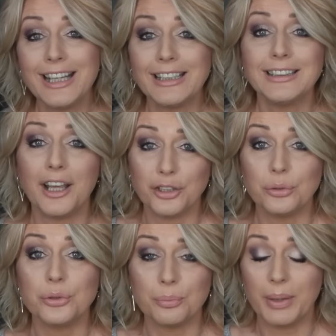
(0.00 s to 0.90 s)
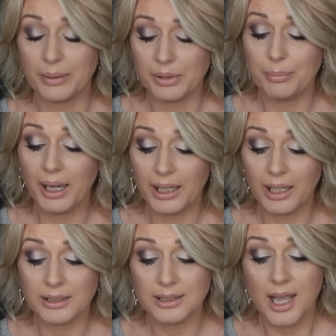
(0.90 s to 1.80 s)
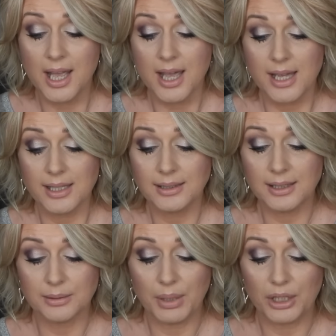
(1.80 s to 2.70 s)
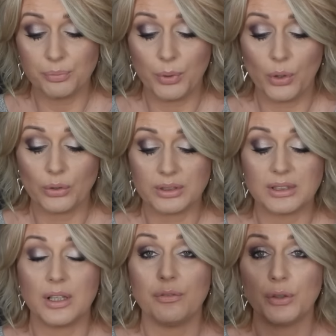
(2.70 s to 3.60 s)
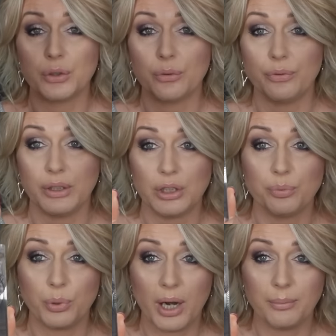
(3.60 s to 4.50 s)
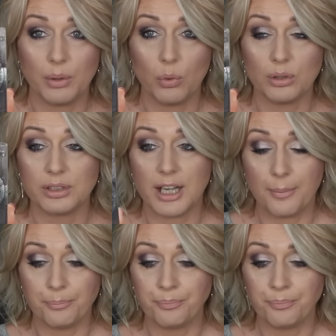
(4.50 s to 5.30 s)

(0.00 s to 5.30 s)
thing that YouTube made me buy it is the Smashbox Photo Finish Primer Water.